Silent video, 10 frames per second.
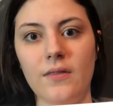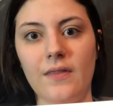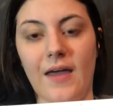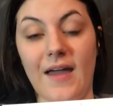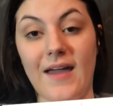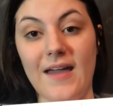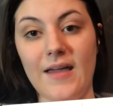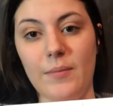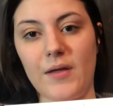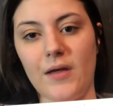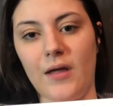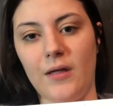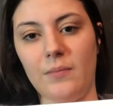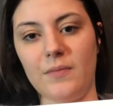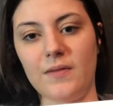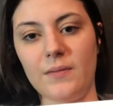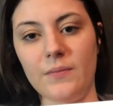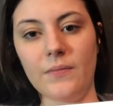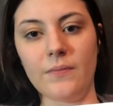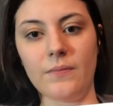The A becomes
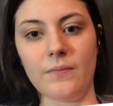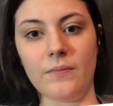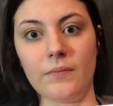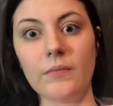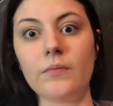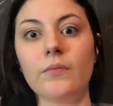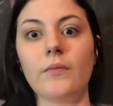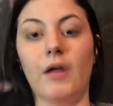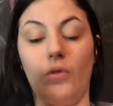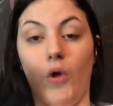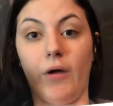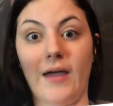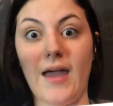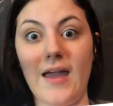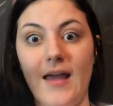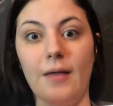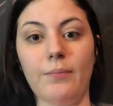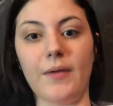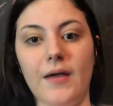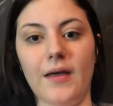a long A
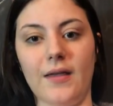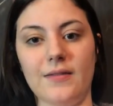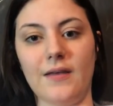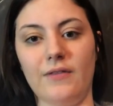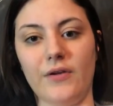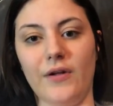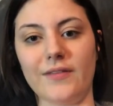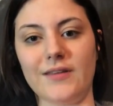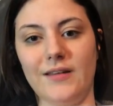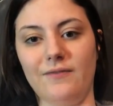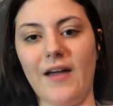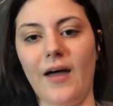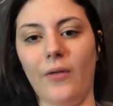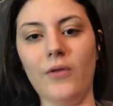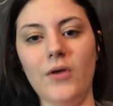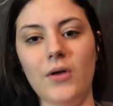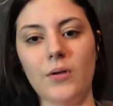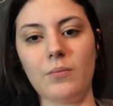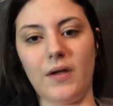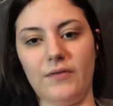because of the consonant vowel,
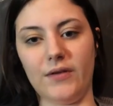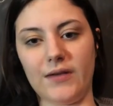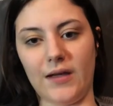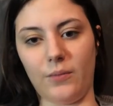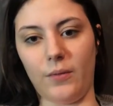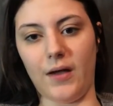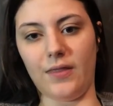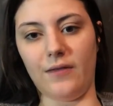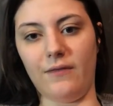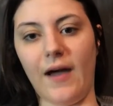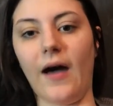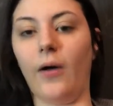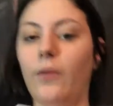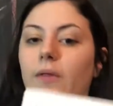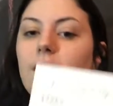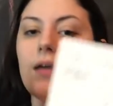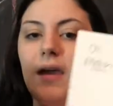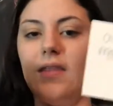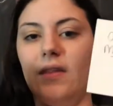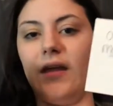but if you take away the vowel
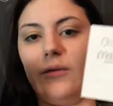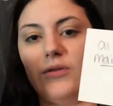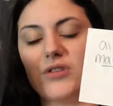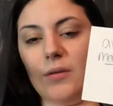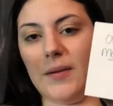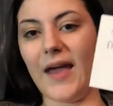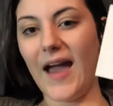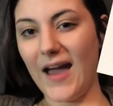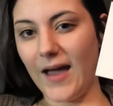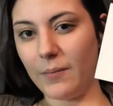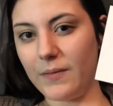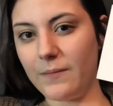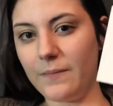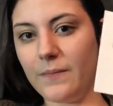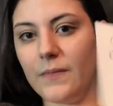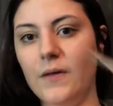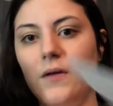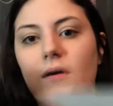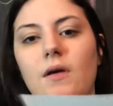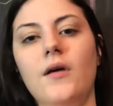in the language, it'd be app.
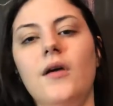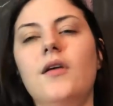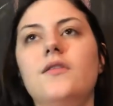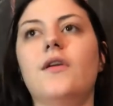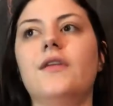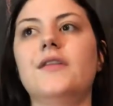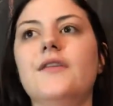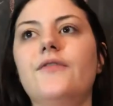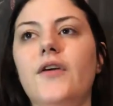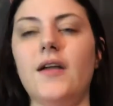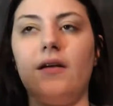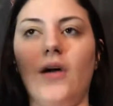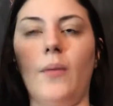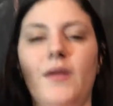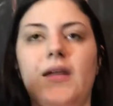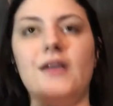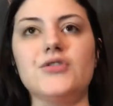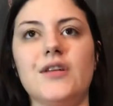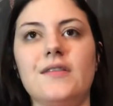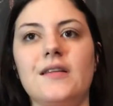So the different
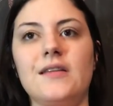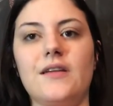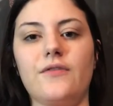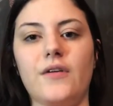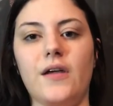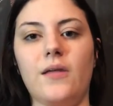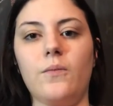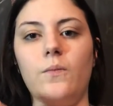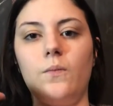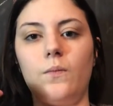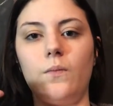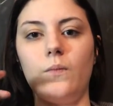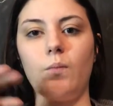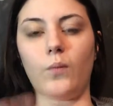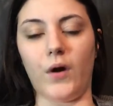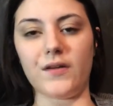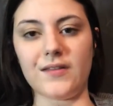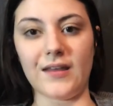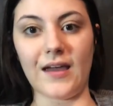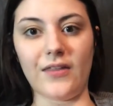combinations and different words
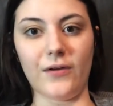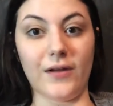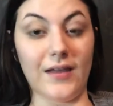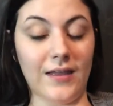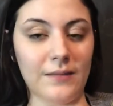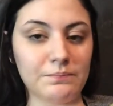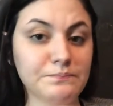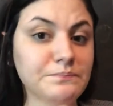together in